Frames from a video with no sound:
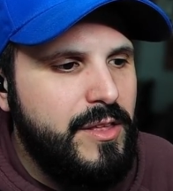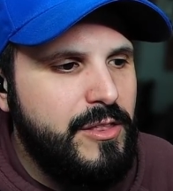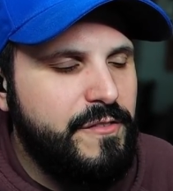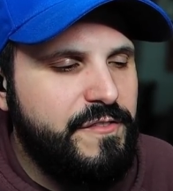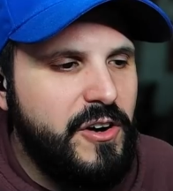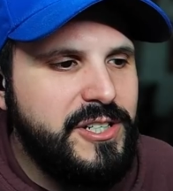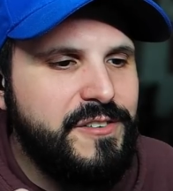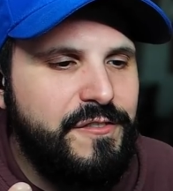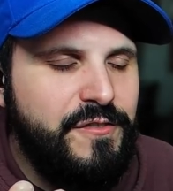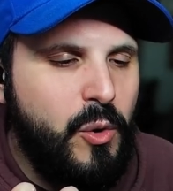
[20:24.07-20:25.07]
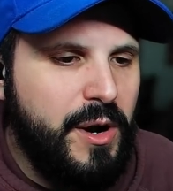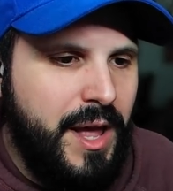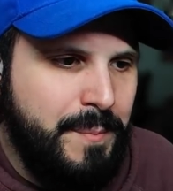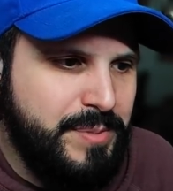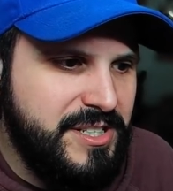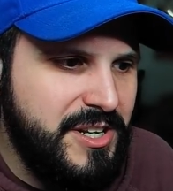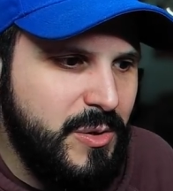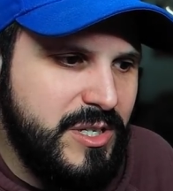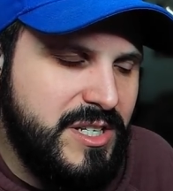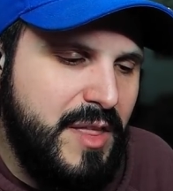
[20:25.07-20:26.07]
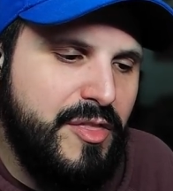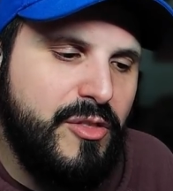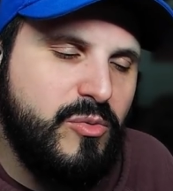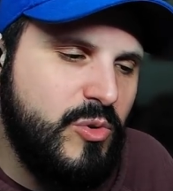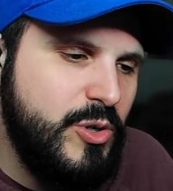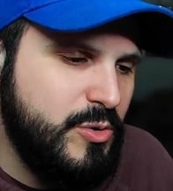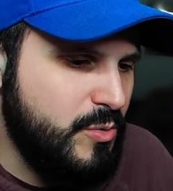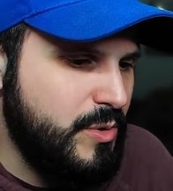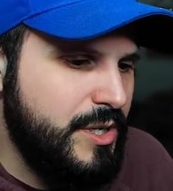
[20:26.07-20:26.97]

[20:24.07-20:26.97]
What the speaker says: the first four episodes, they threw